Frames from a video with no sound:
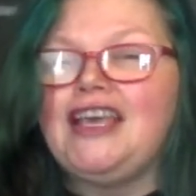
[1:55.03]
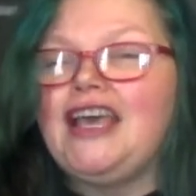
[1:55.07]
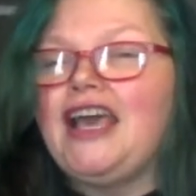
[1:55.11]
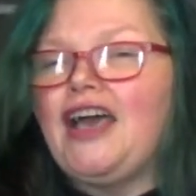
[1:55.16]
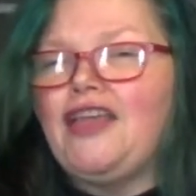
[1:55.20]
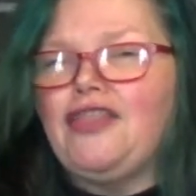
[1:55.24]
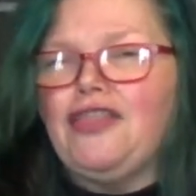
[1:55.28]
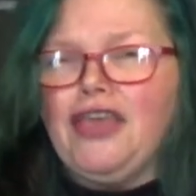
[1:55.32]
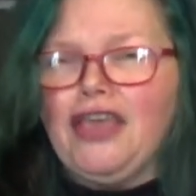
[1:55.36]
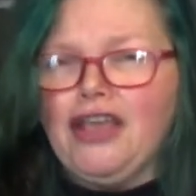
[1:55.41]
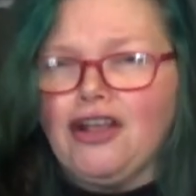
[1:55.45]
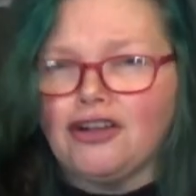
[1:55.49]

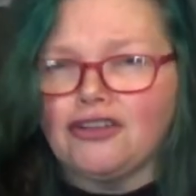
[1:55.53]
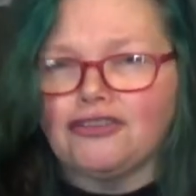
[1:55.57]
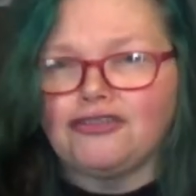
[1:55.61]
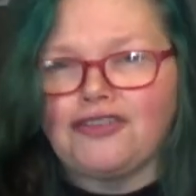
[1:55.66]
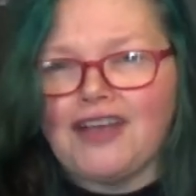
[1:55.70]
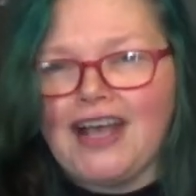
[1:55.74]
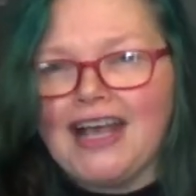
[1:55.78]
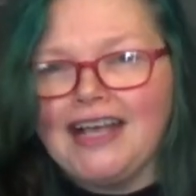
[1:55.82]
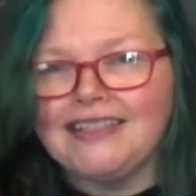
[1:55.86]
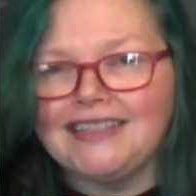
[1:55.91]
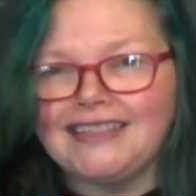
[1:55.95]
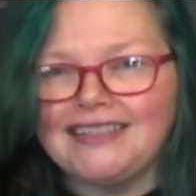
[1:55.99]
and they are
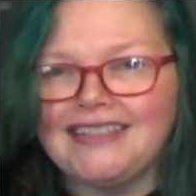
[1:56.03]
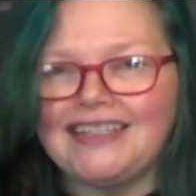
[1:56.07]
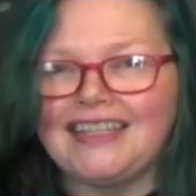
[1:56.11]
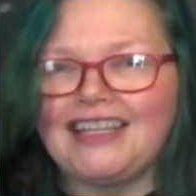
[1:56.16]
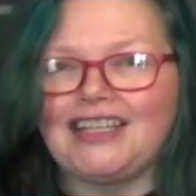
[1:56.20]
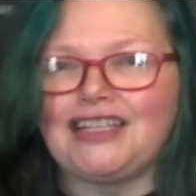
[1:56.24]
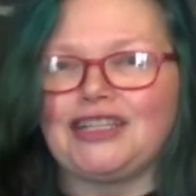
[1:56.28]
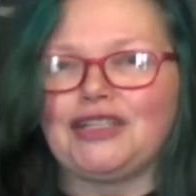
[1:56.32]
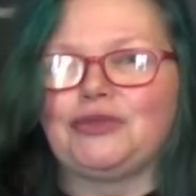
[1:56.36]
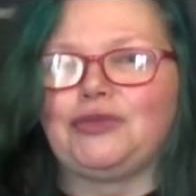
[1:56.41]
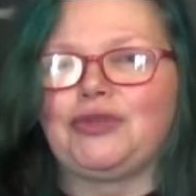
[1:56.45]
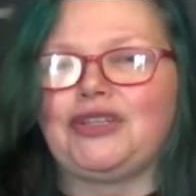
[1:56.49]

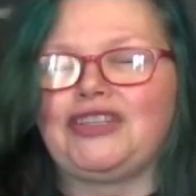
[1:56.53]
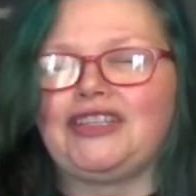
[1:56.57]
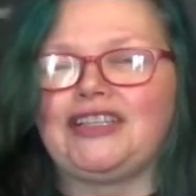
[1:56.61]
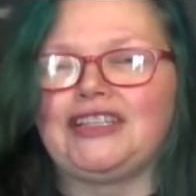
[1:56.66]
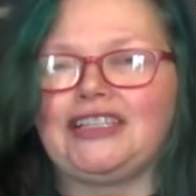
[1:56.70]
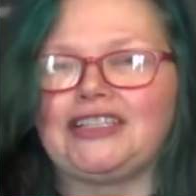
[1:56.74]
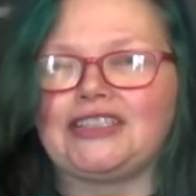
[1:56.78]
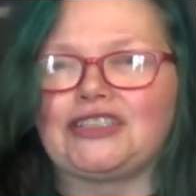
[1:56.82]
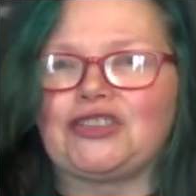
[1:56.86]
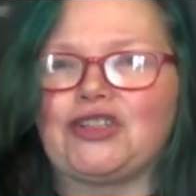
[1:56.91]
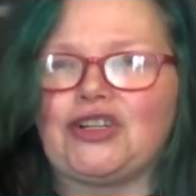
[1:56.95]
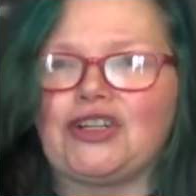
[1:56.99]
fascinated with the
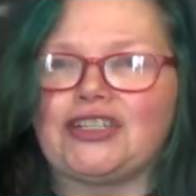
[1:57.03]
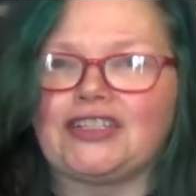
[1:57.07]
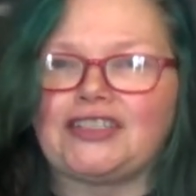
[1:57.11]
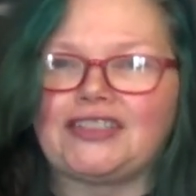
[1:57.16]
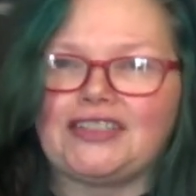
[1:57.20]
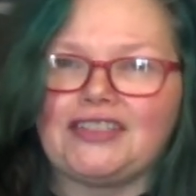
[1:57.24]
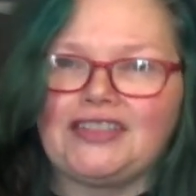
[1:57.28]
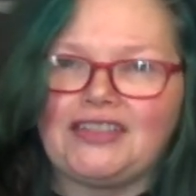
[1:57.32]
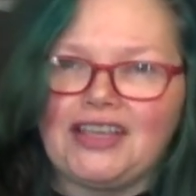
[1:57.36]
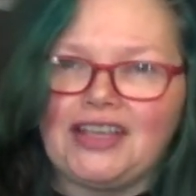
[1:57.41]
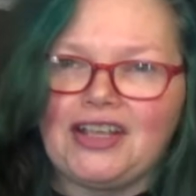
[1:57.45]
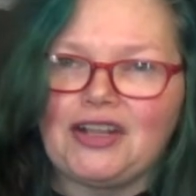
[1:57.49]
electronics,
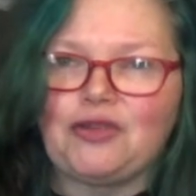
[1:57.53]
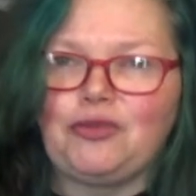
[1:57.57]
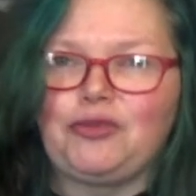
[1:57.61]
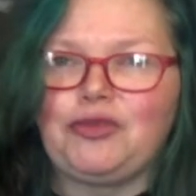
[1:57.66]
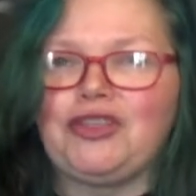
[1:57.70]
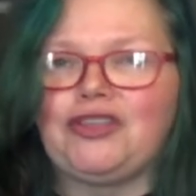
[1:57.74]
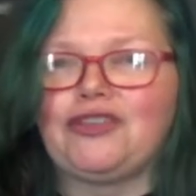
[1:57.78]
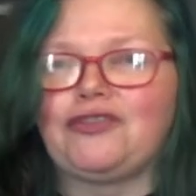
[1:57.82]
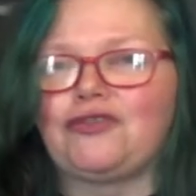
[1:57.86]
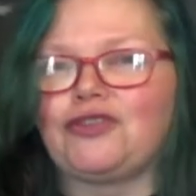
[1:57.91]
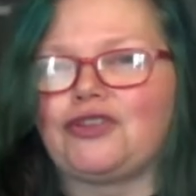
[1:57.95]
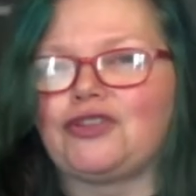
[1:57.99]
and they'll be
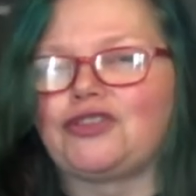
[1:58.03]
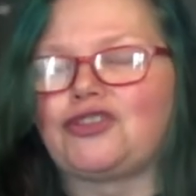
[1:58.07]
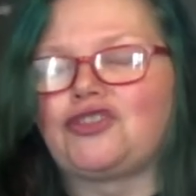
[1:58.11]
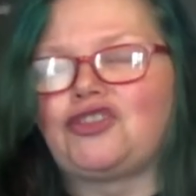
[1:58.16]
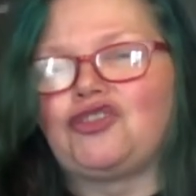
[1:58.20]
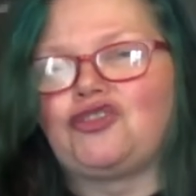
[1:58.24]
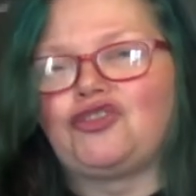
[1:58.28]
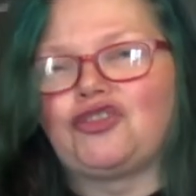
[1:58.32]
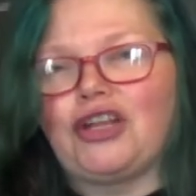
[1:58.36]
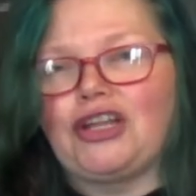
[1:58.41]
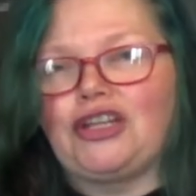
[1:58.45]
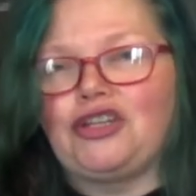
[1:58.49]
the first
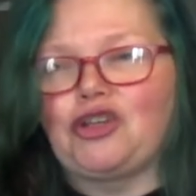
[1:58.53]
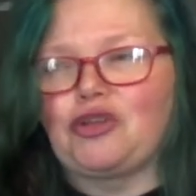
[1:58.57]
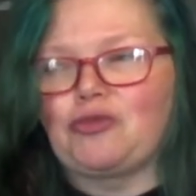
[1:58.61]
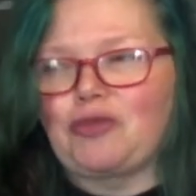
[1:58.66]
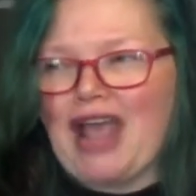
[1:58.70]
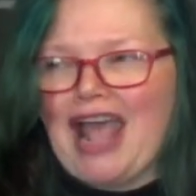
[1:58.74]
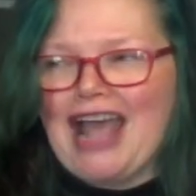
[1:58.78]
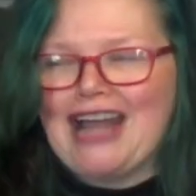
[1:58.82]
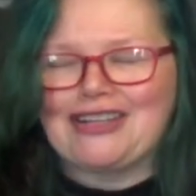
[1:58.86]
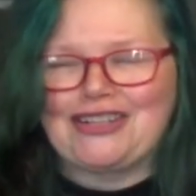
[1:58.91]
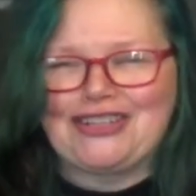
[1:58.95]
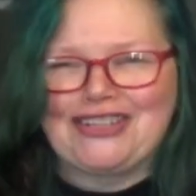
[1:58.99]
to drain your
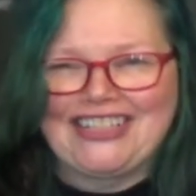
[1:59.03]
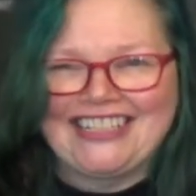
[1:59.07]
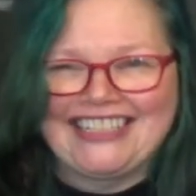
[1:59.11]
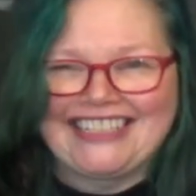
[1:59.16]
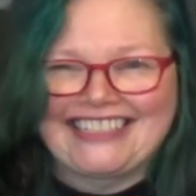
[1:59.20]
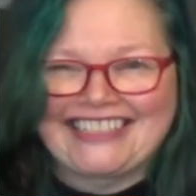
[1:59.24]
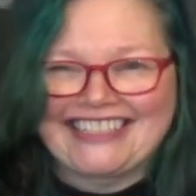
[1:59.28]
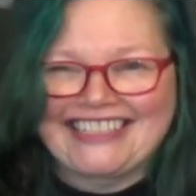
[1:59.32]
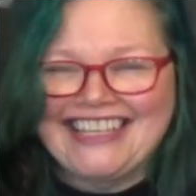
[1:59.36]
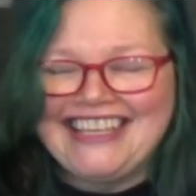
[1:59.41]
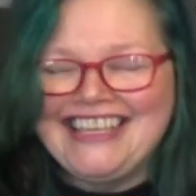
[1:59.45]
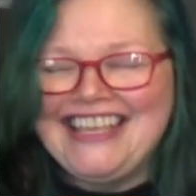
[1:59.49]

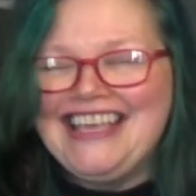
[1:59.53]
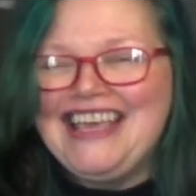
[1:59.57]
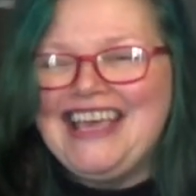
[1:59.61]
batteries.